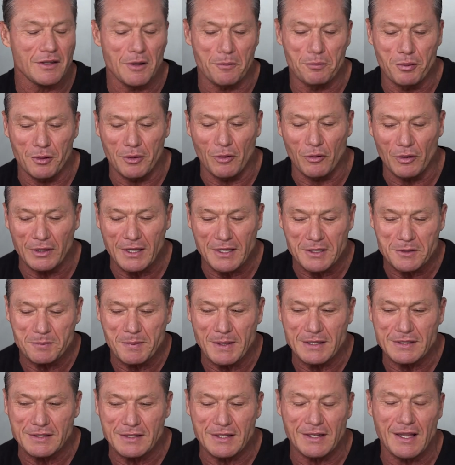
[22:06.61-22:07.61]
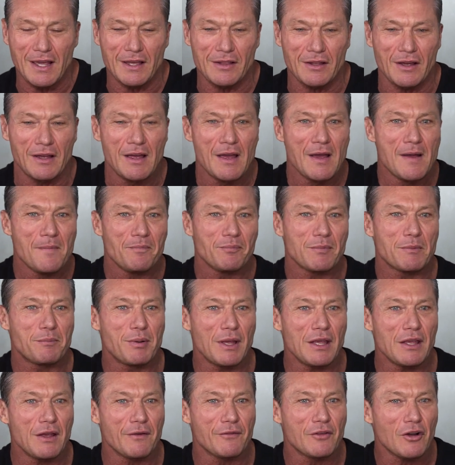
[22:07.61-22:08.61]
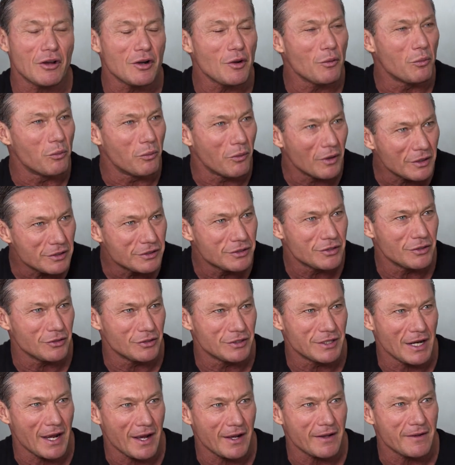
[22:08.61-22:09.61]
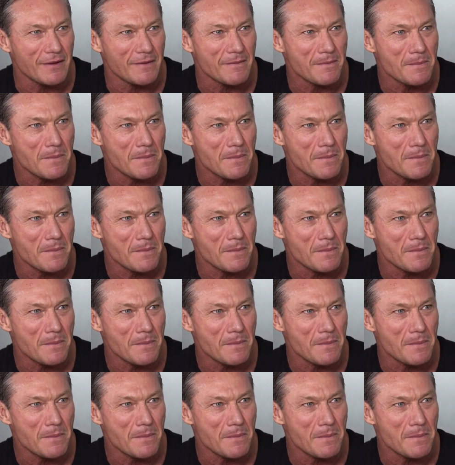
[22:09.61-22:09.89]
You put all these bits together, but you've got to want to, Jack.